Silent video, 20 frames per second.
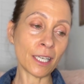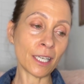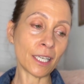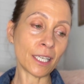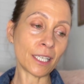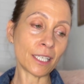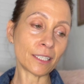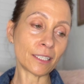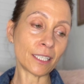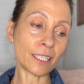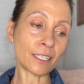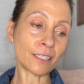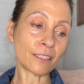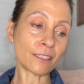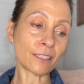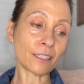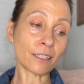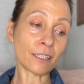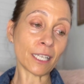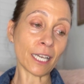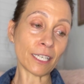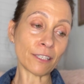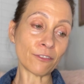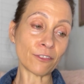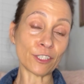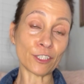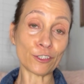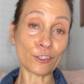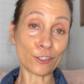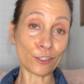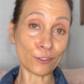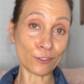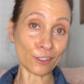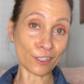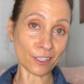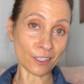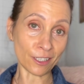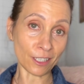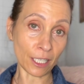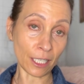It is the life that
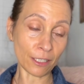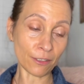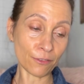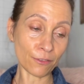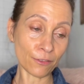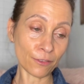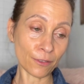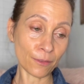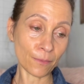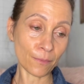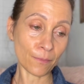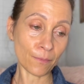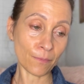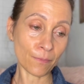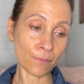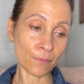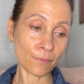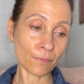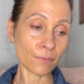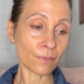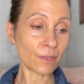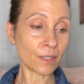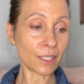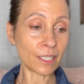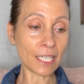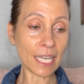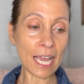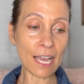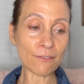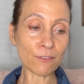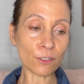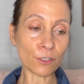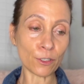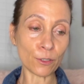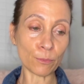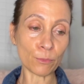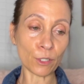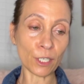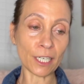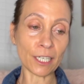chooses life. The Navajo
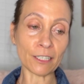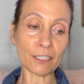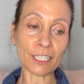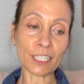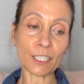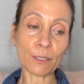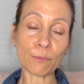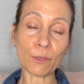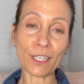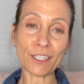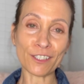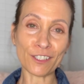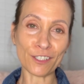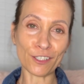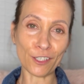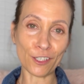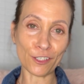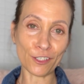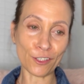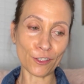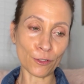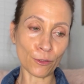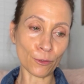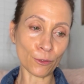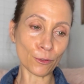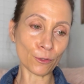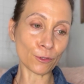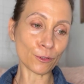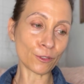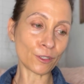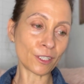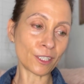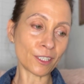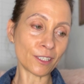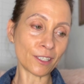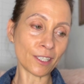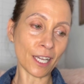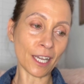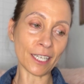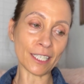prayer expresses our soul's
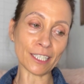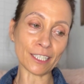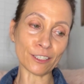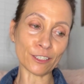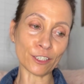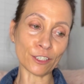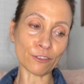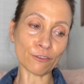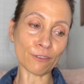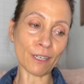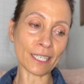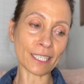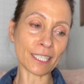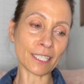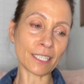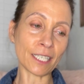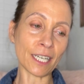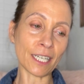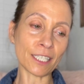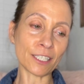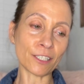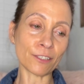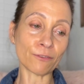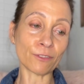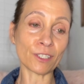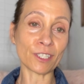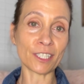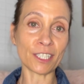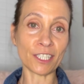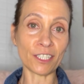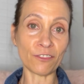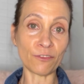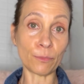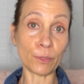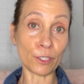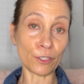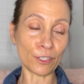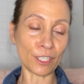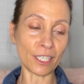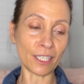desire to recognize and receive
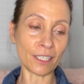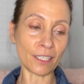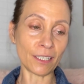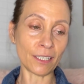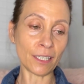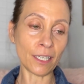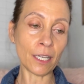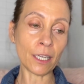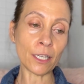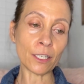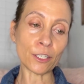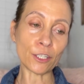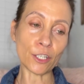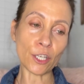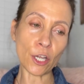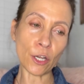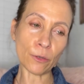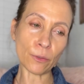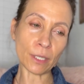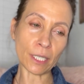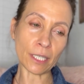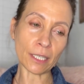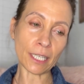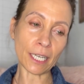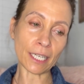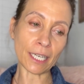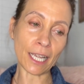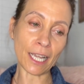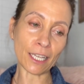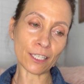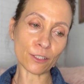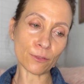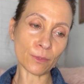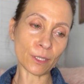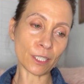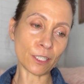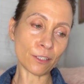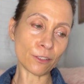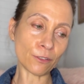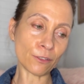beauty, knowing that as
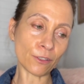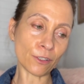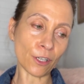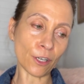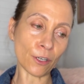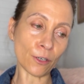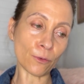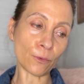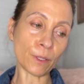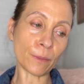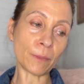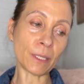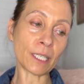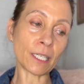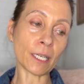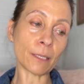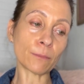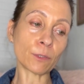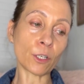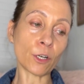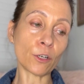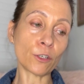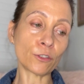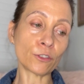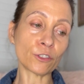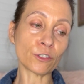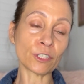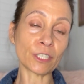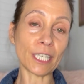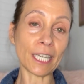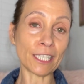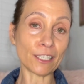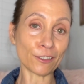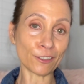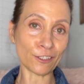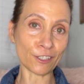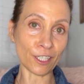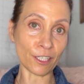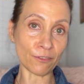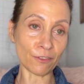we do so, we become co
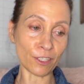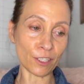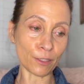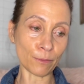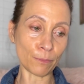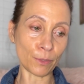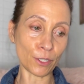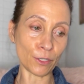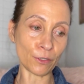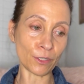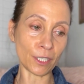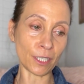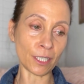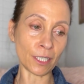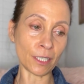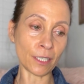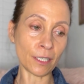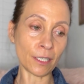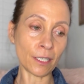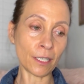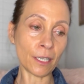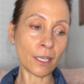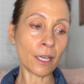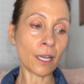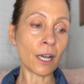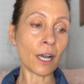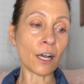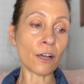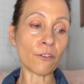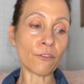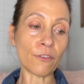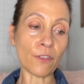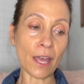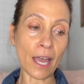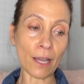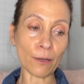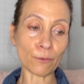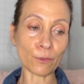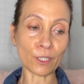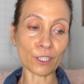creators of this beauty, of
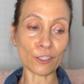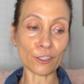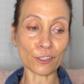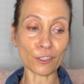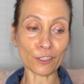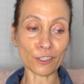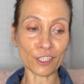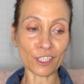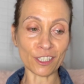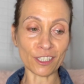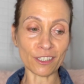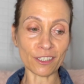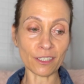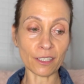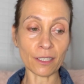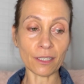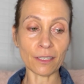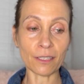that which urges.